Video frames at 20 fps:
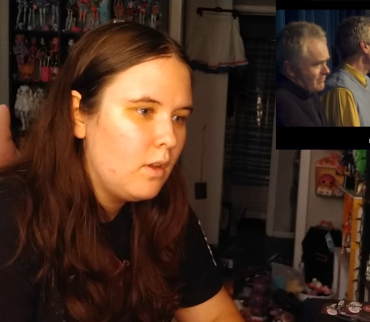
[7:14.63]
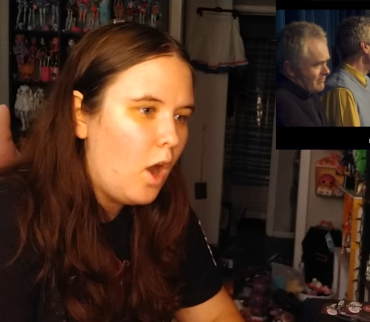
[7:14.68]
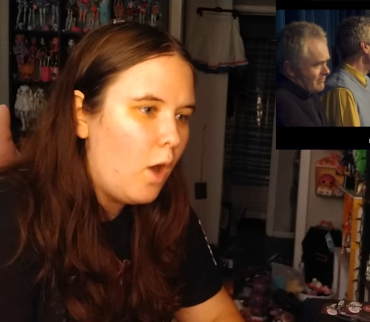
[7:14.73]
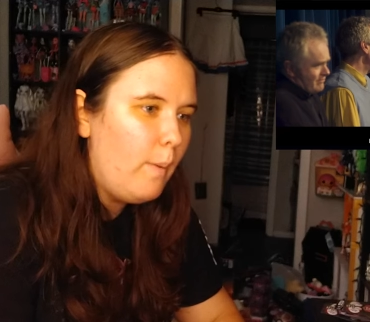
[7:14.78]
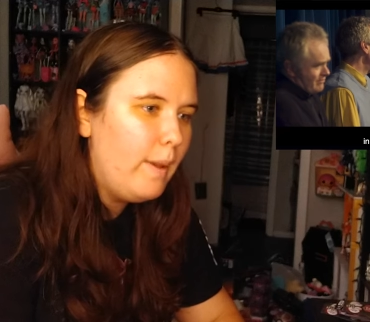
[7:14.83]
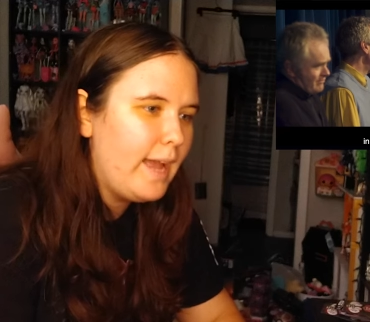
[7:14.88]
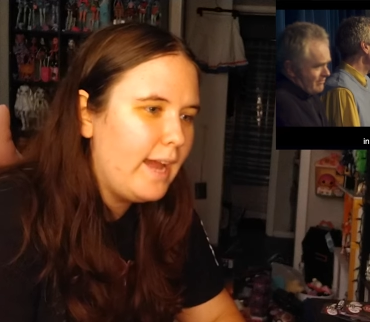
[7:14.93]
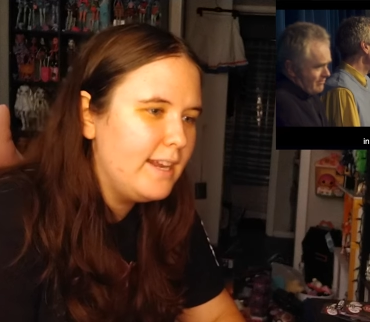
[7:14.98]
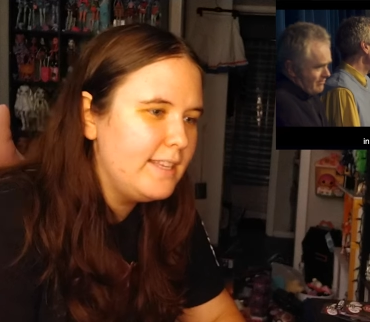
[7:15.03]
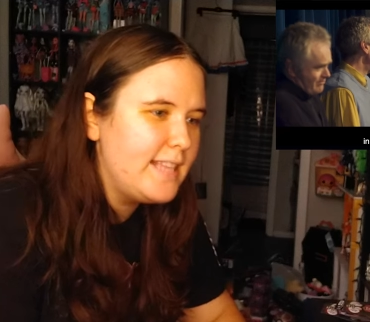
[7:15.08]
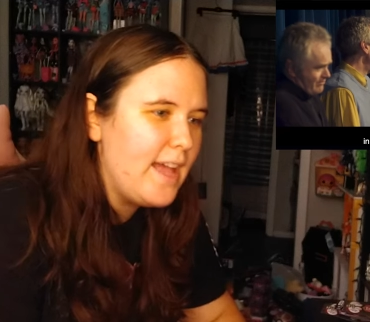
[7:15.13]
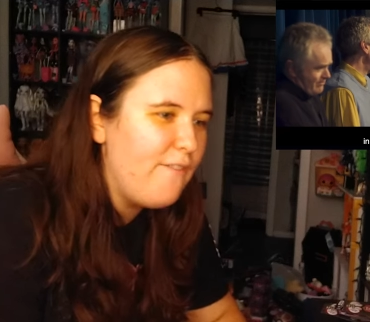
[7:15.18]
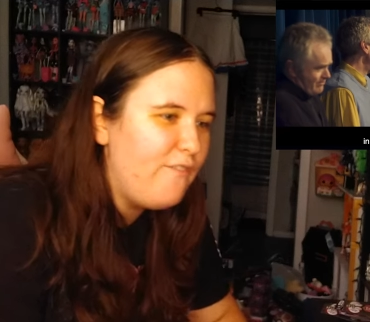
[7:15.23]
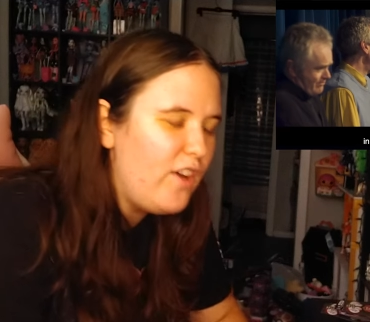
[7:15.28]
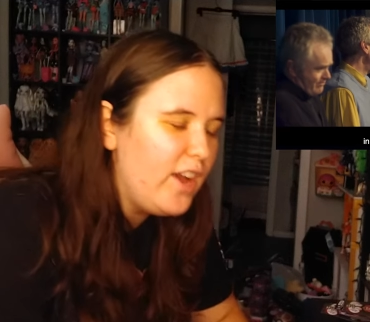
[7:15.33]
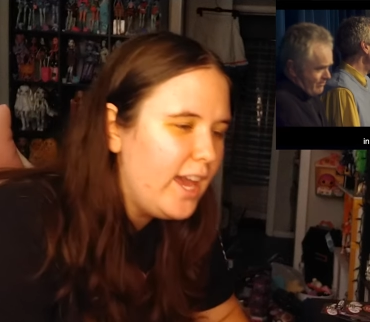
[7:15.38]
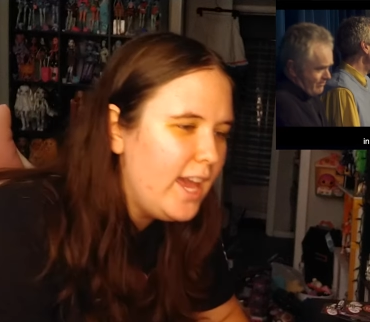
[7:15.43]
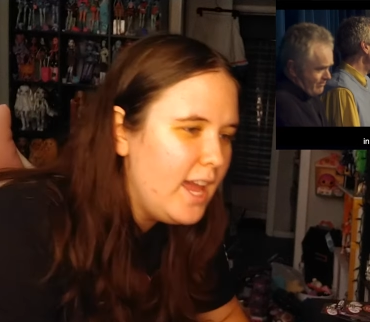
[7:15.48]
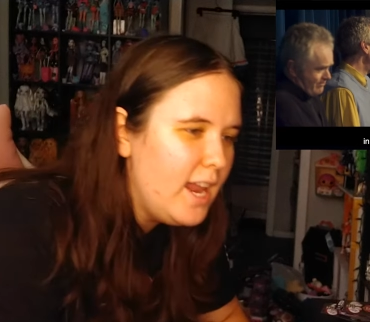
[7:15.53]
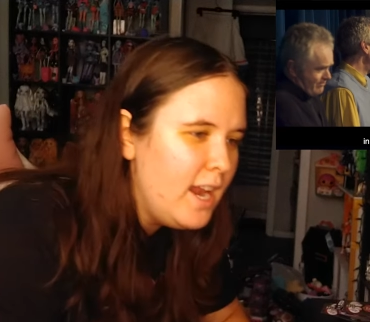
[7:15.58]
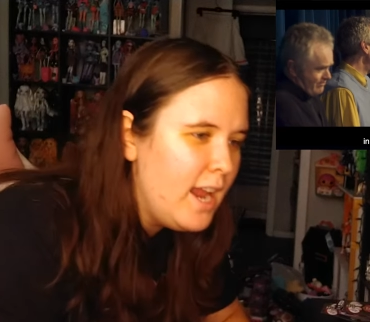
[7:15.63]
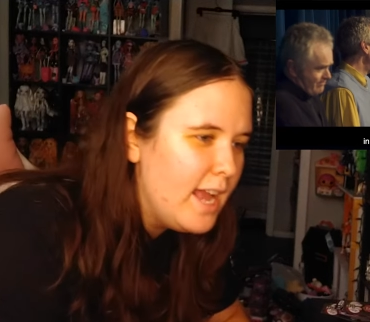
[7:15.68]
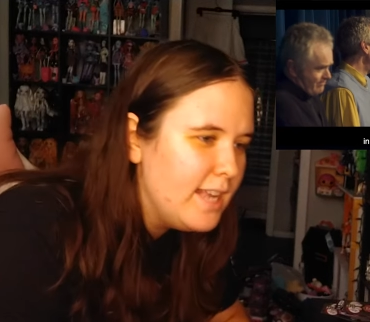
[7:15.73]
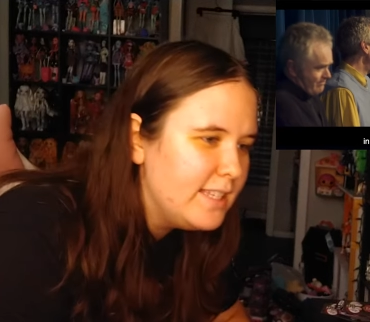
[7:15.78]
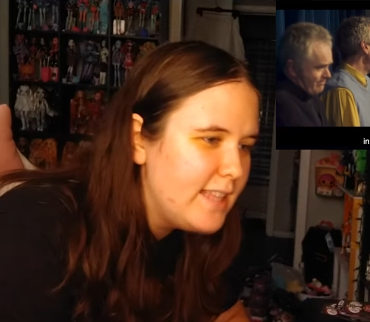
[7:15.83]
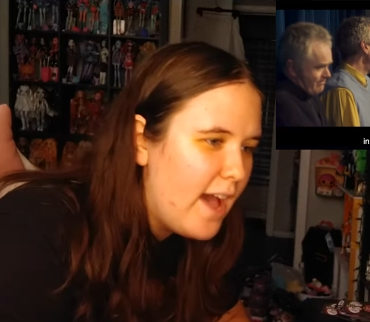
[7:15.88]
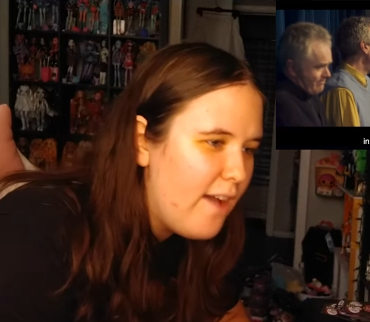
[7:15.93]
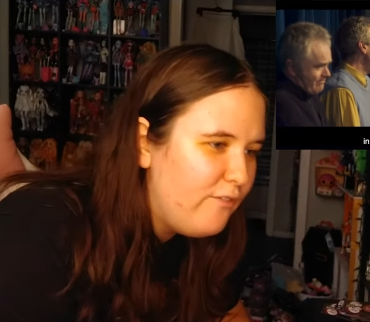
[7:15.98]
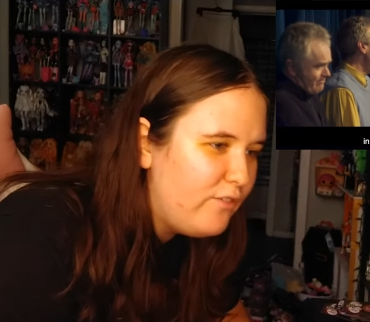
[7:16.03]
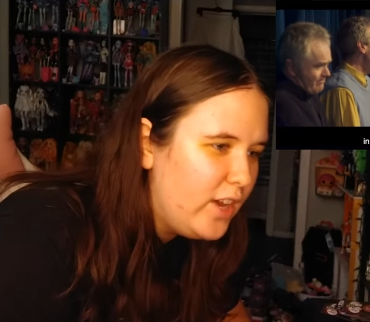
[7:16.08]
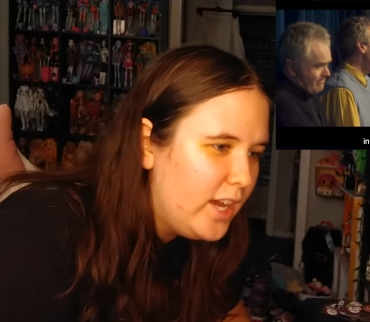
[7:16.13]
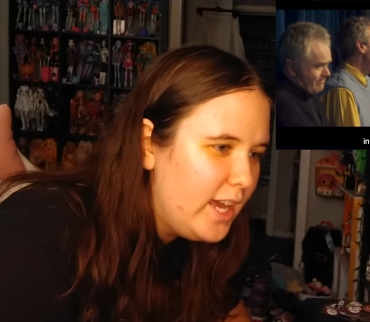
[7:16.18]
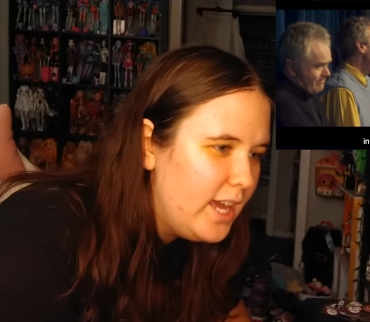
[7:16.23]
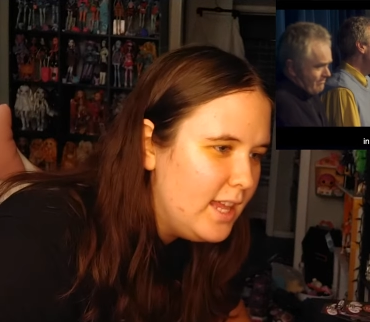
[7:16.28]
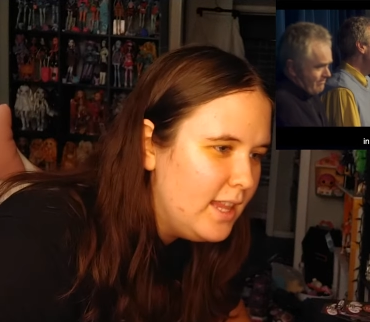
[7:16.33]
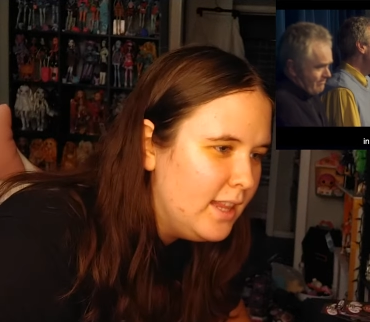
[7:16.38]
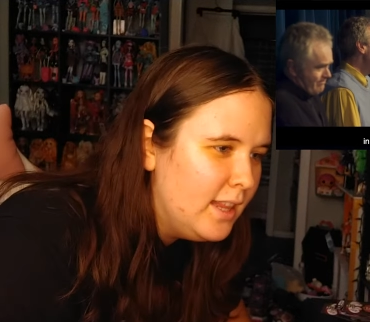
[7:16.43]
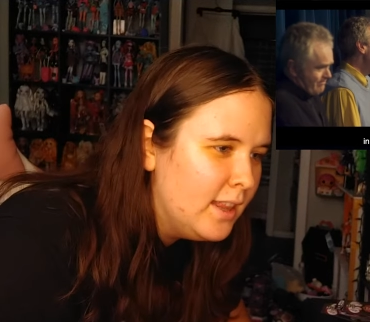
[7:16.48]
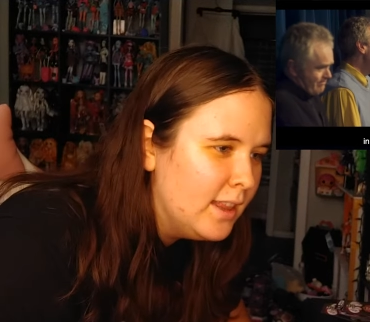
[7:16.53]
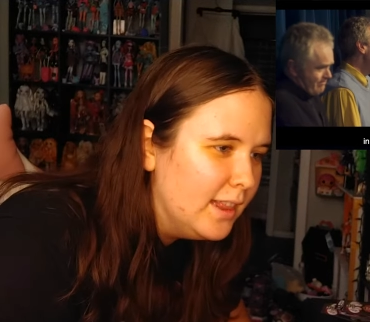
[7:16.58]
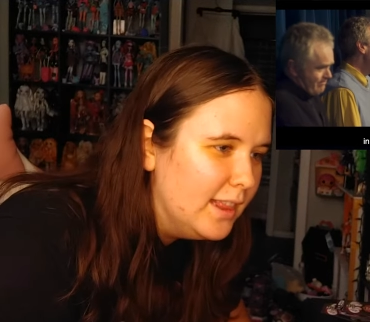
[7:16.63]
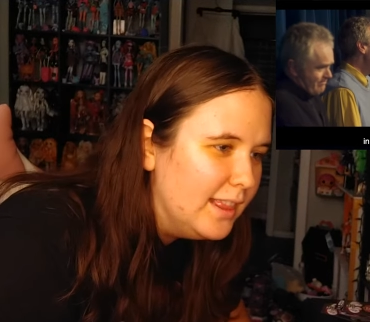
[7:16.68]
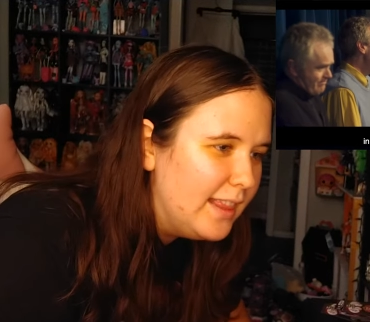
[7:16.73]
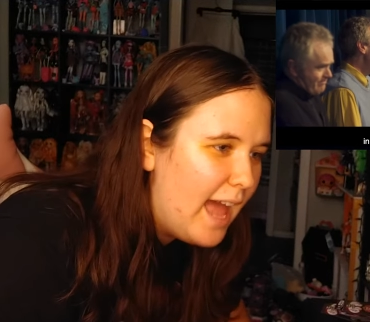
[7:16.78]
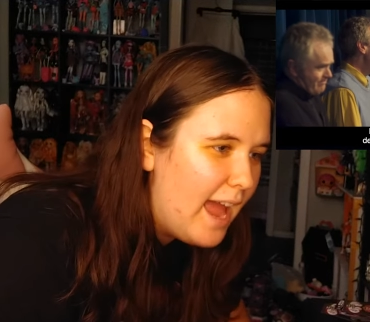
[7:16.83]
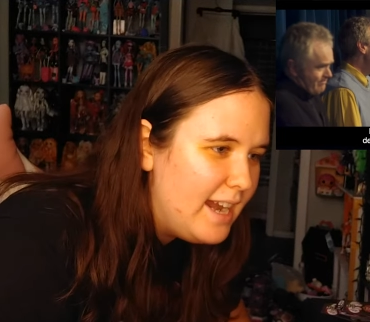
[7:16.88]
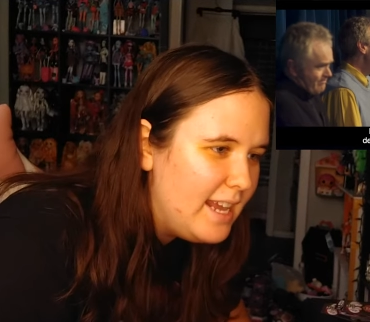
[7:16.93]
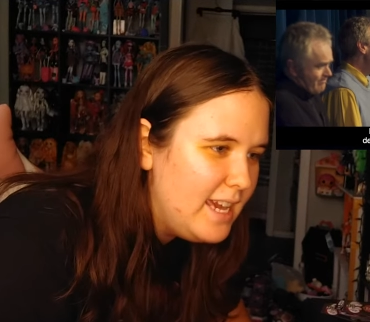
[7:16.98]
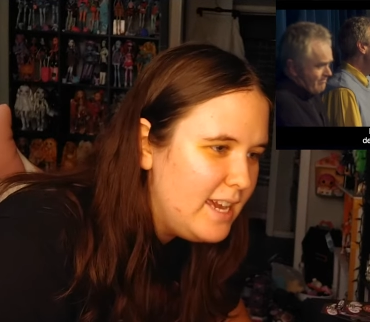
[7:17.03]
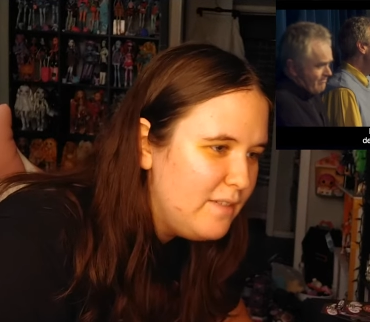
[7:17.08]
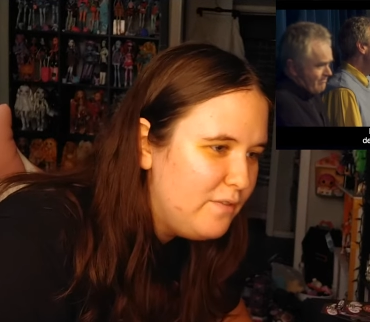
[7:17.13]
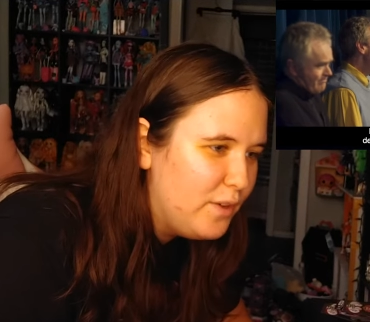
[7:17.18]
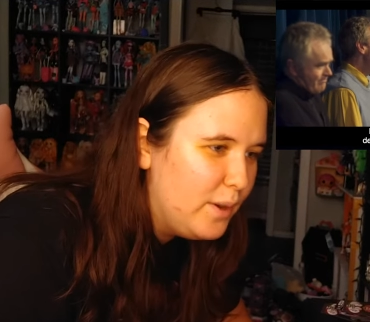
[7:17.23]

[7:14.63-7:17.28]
Speaker 1: Oh my god, is that fucking, is that fucking Lenny